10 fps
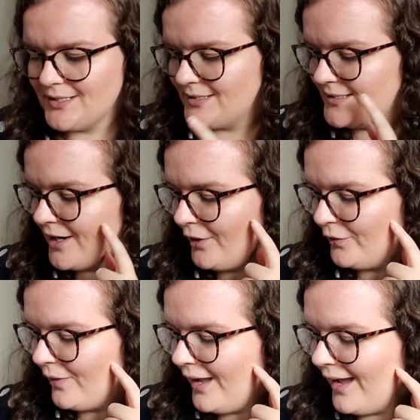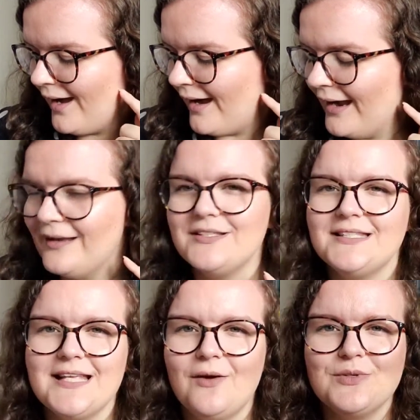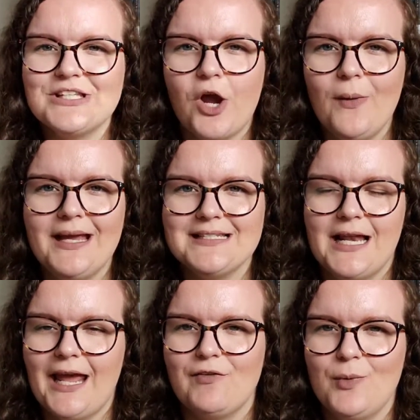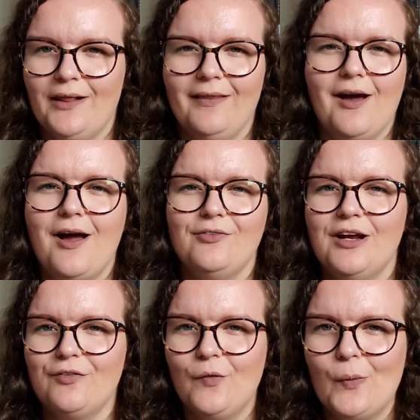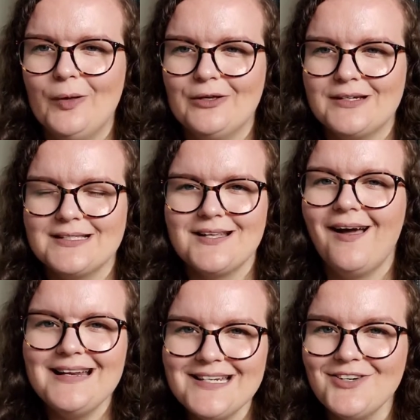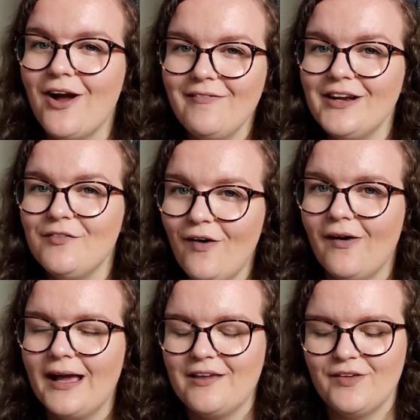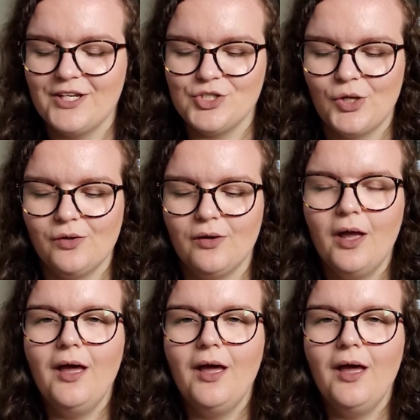So I was going and telling everybody that I'd read 4 books. I didn't, I read 5 in June.